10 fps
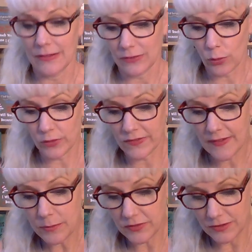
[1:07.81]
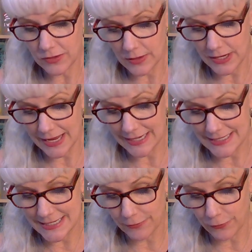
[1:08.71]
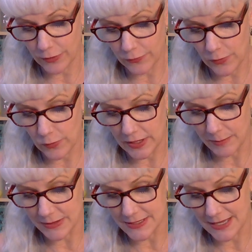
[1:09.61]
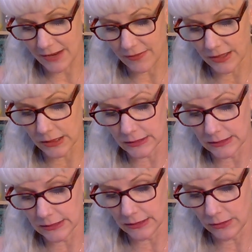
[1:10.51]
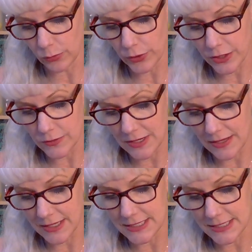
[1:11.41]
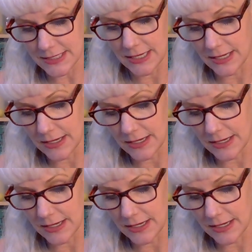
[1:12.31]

So we're substituting a different phoneme instead of the o. we're using the t.